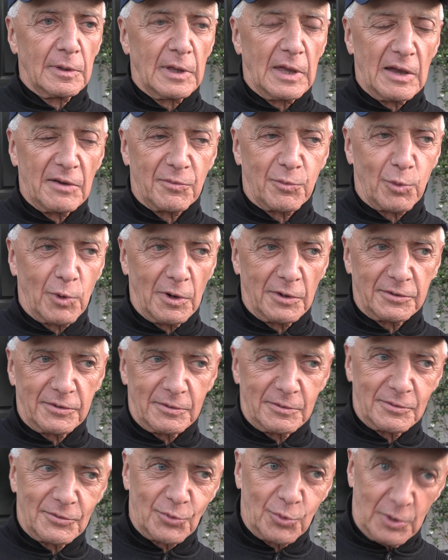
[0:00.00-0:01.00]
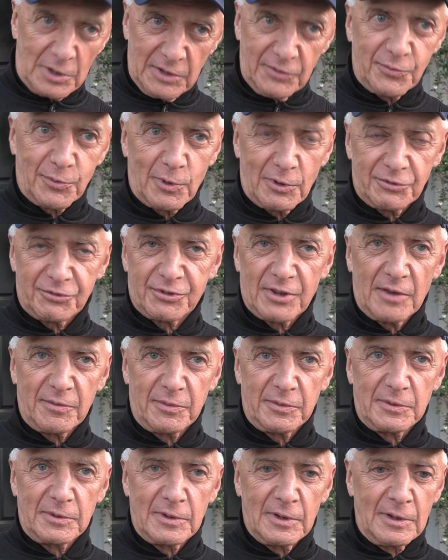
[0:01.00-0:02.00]
have worked
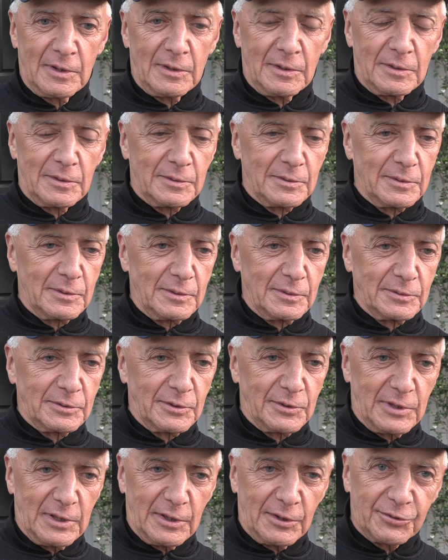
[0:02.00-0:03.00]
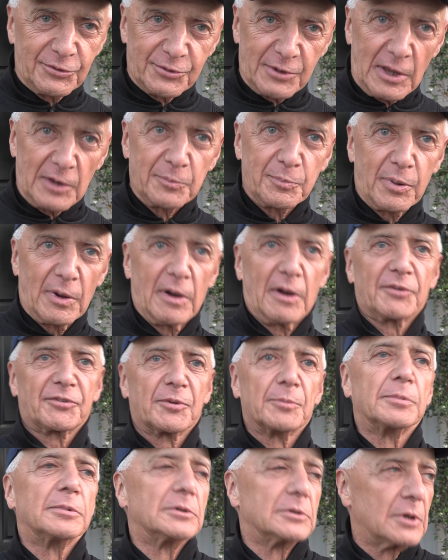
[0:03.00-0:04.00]
24/7 to the extent
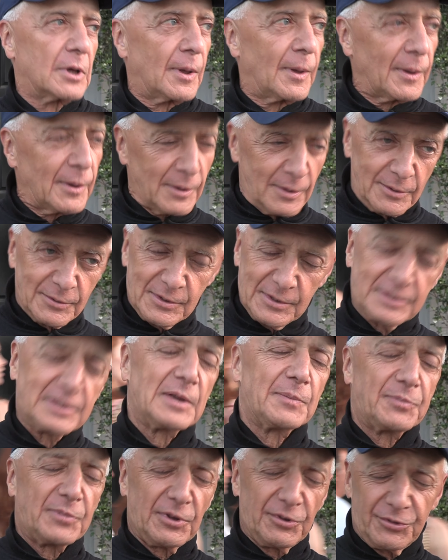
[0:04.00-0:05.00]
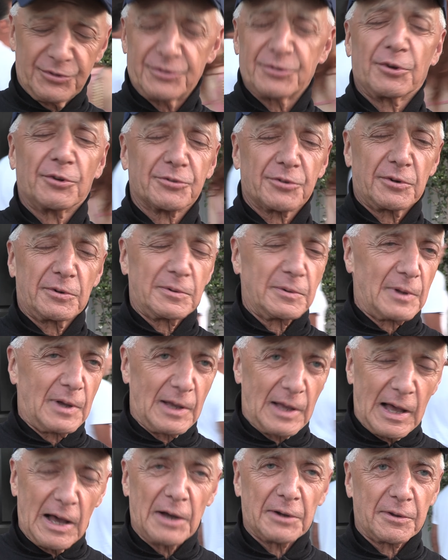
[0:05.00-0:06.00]
possible to keep these children
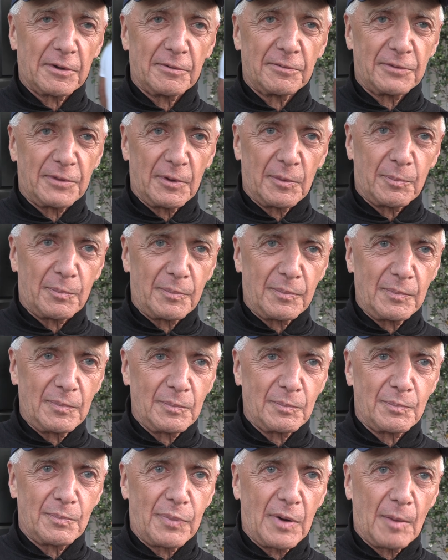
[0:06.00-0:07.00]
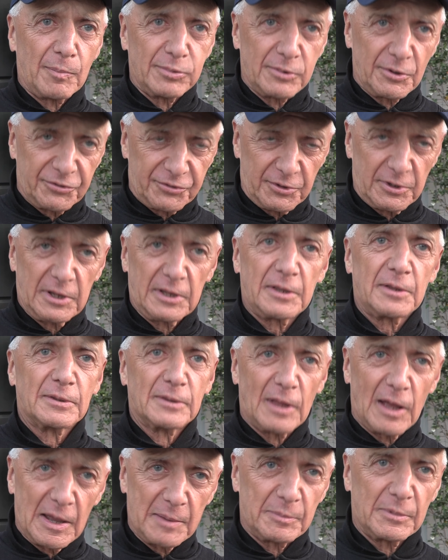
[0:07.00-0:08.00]
out of the publicity
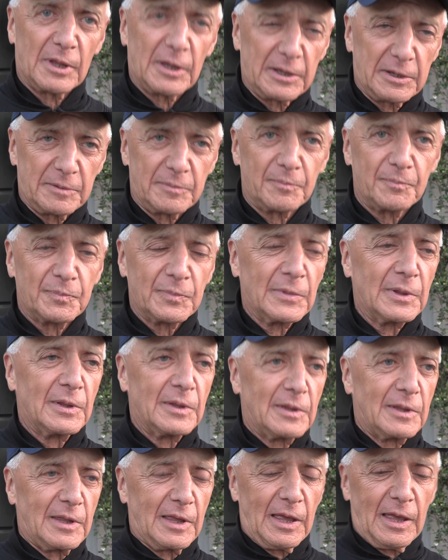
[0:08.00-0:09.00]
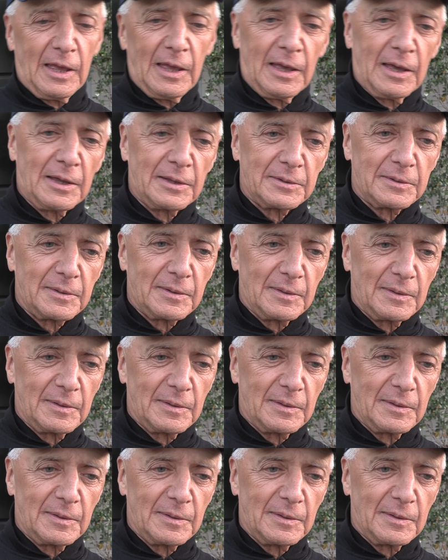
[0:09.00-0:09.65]
limelight. And